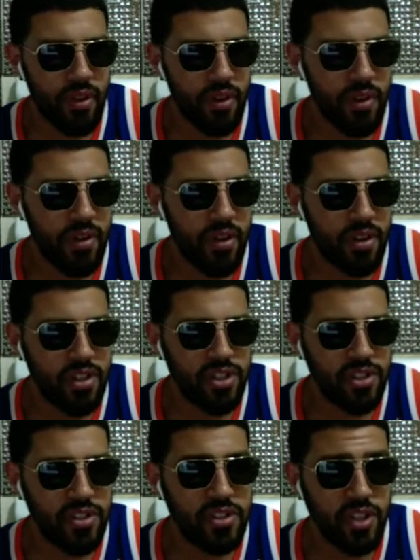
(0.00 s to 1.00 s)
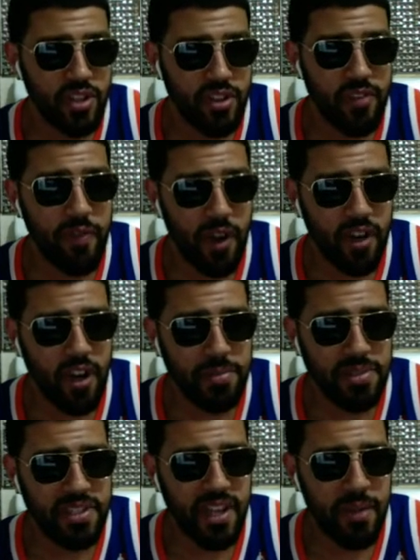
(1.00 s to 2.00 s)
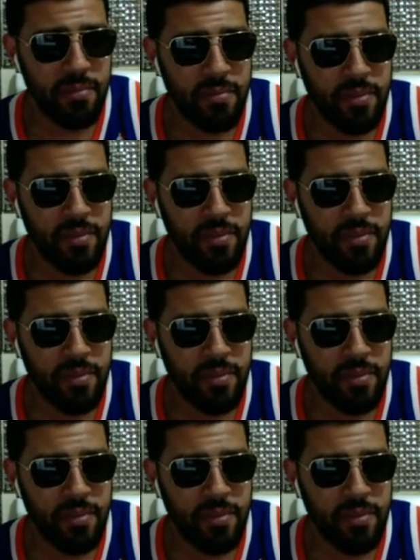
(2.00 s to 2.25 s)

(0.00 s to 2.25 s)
up, Sam. Shut the fuck up, Sam.